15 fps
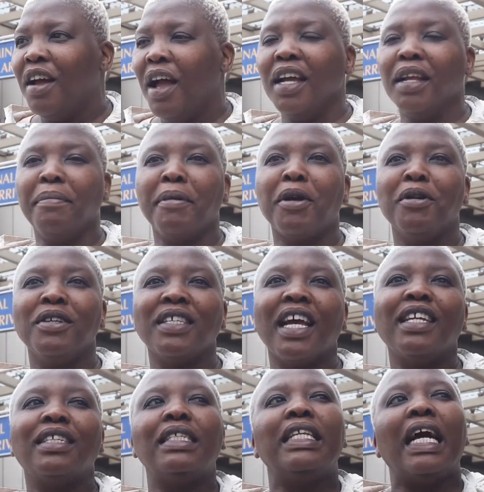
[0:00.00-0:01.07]
And because
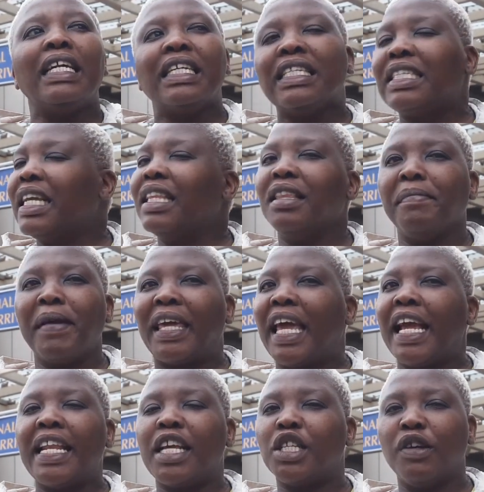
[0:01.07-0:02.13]
I didn't understand the
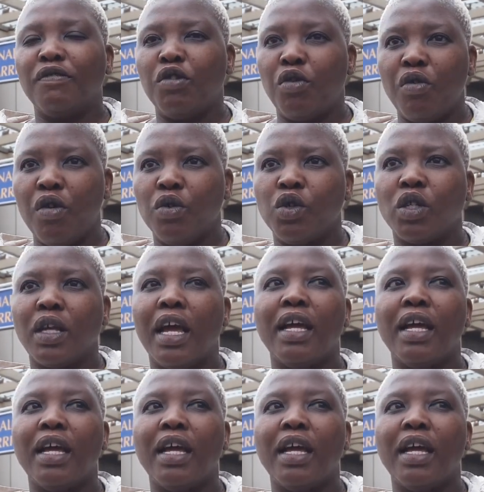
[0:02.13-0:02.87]
mechanics of the roast.